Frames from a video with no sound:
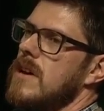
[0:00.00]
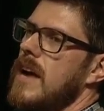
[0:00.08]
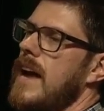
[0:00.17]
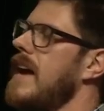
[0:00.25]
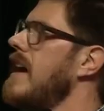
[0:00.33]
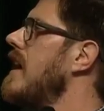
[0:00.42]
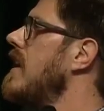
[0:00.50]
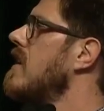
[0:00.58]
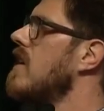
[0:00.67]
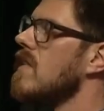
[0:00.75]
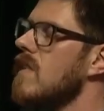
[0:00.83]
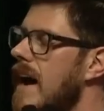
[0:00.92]

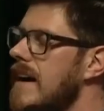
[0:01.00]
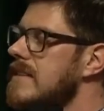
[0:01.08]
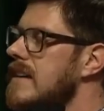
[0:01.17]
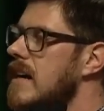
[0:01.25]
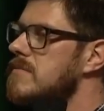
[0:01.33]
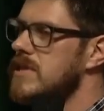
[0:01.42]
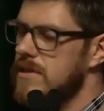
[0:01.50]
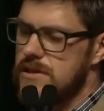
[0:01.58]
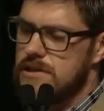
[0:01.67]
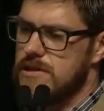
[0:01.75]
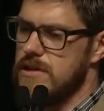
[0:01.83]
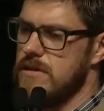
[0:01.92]
And a lot of times this
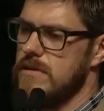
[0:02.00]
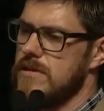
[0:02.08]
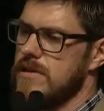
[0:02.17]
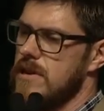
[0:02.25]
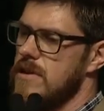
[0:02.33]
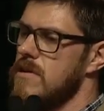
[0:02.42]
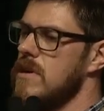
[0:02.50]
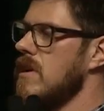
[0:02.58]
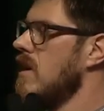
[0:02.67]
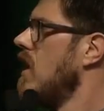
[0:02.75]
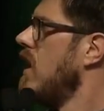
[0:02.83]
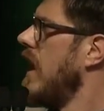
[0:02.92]
is true. So
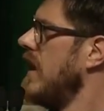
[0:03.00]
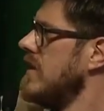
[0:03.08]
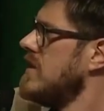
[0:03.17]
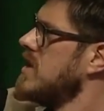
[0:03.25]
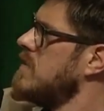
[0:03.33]
in this